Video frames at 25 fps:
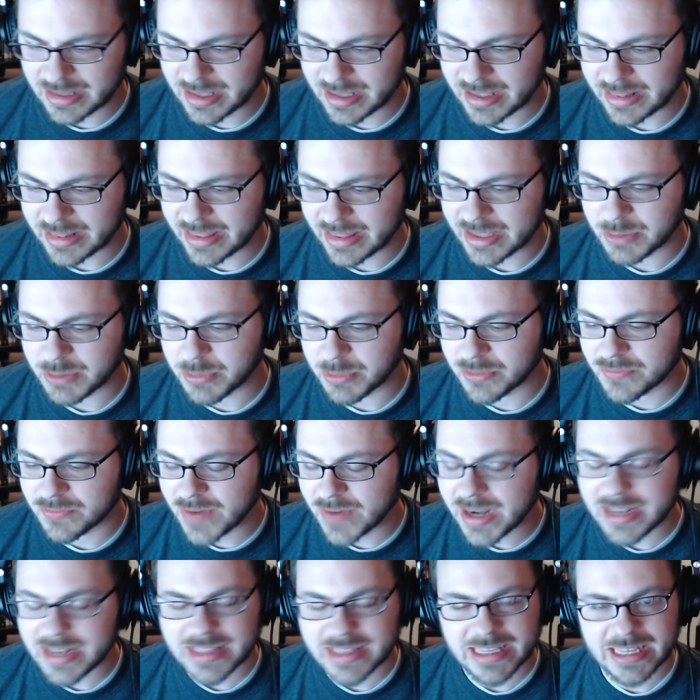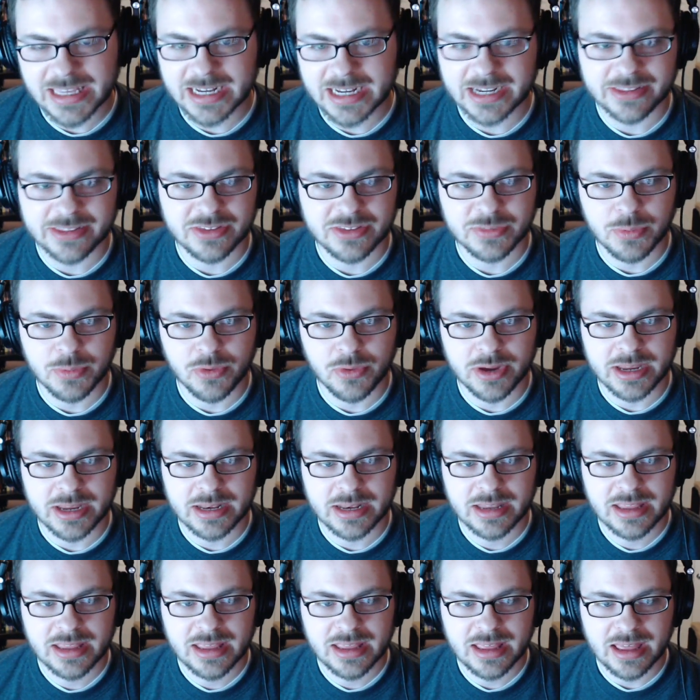we're finally getting to this point.
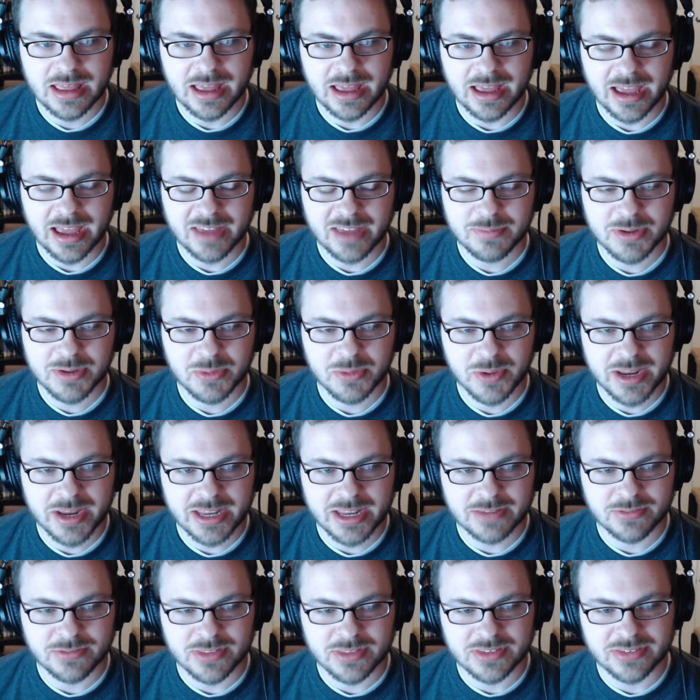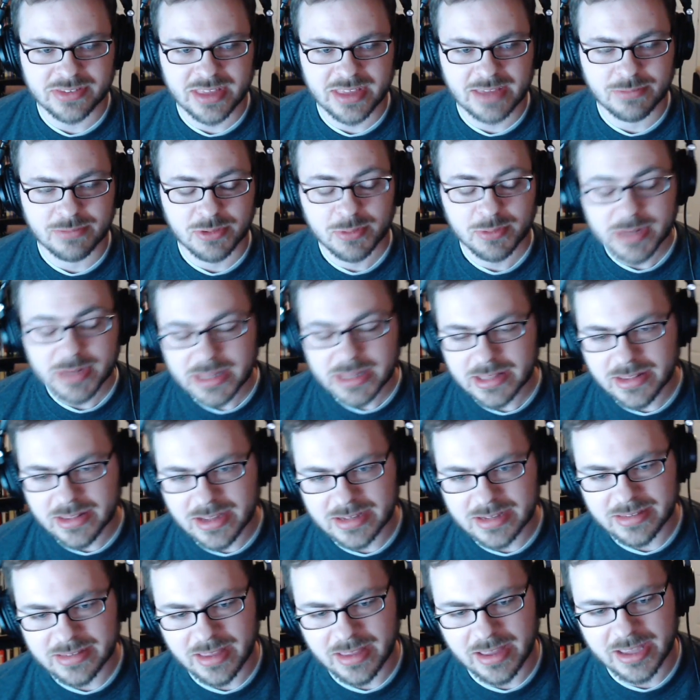I've been waiting for this day for a really
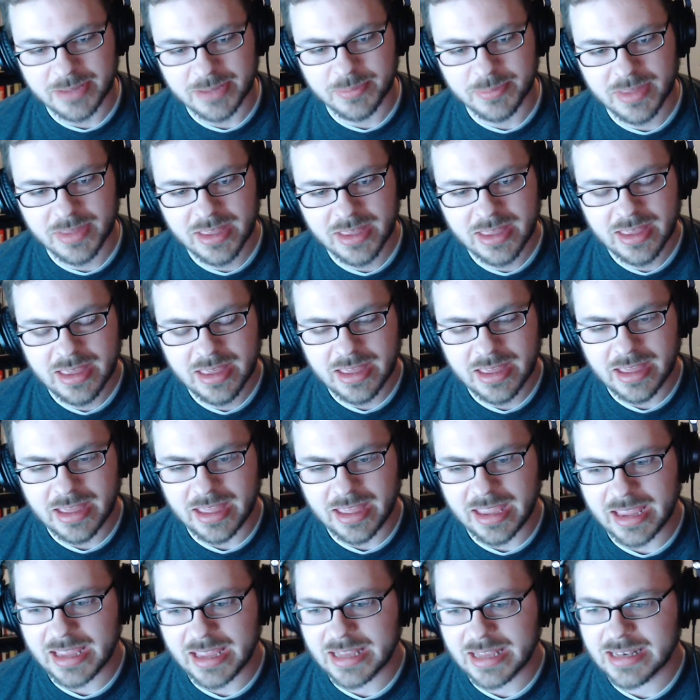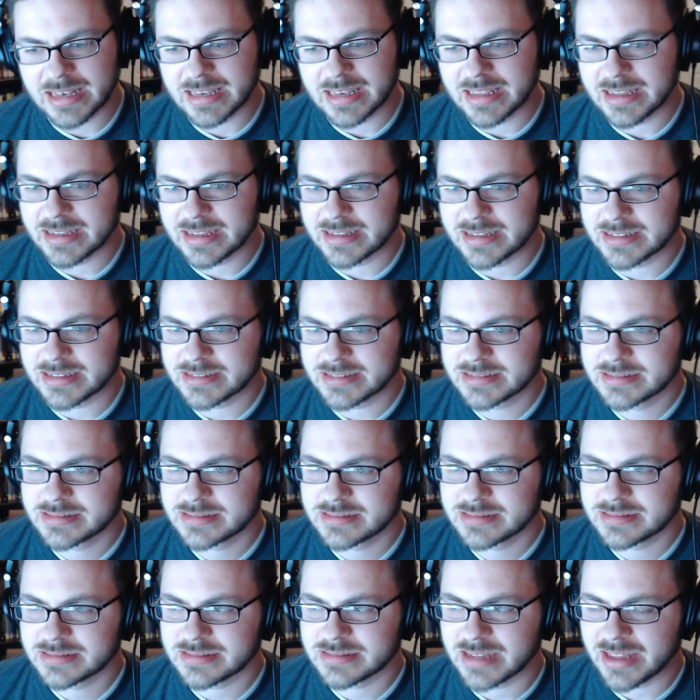long time, and
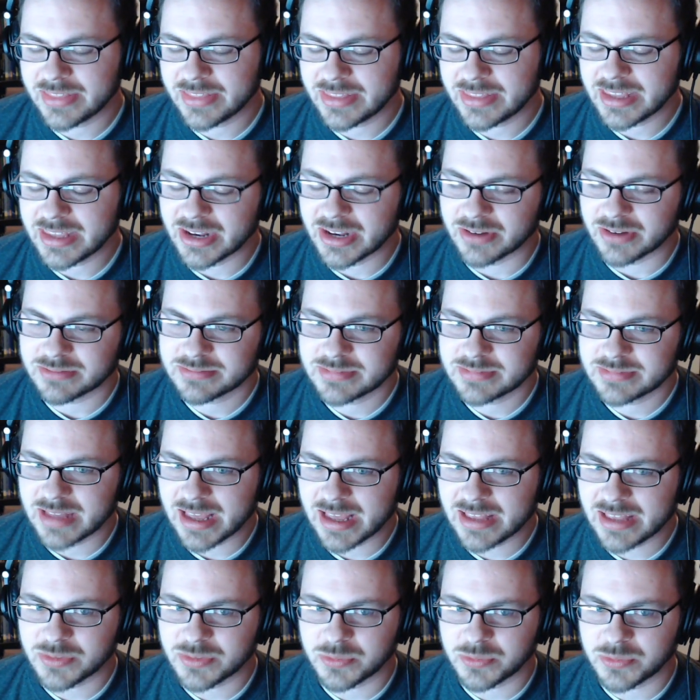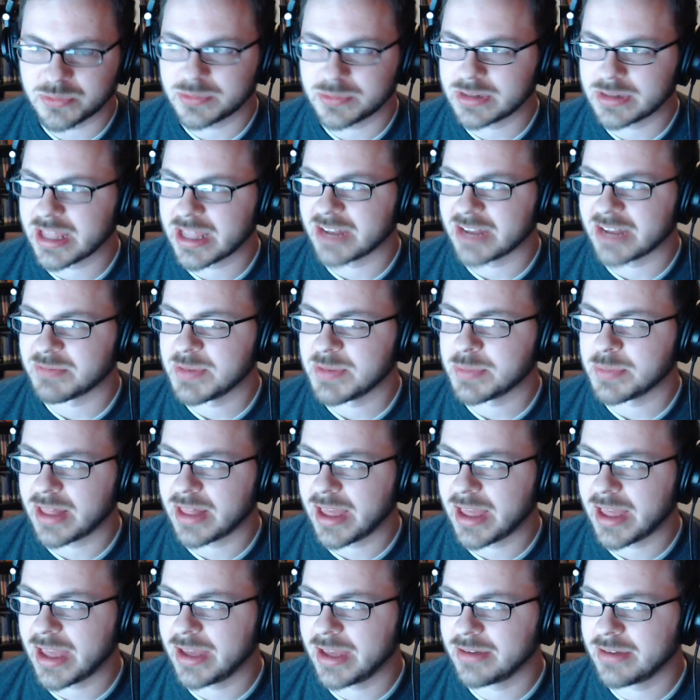as a lot of people
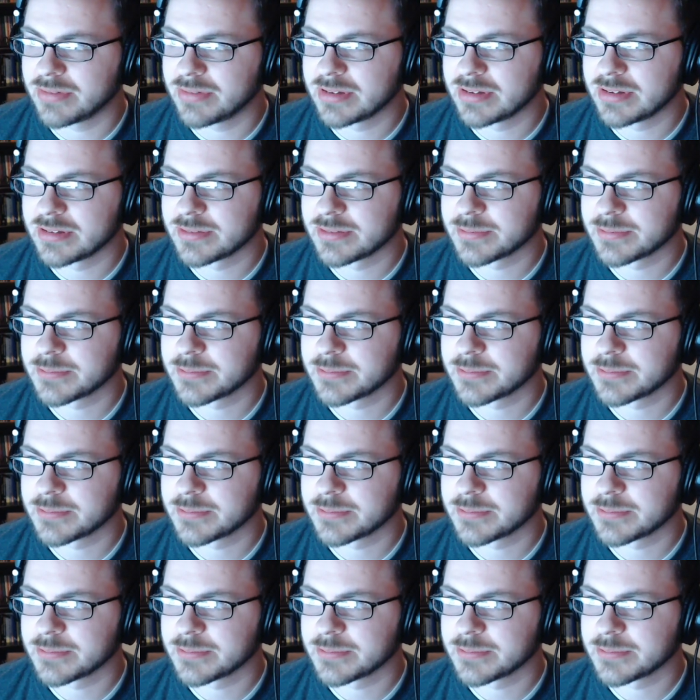have.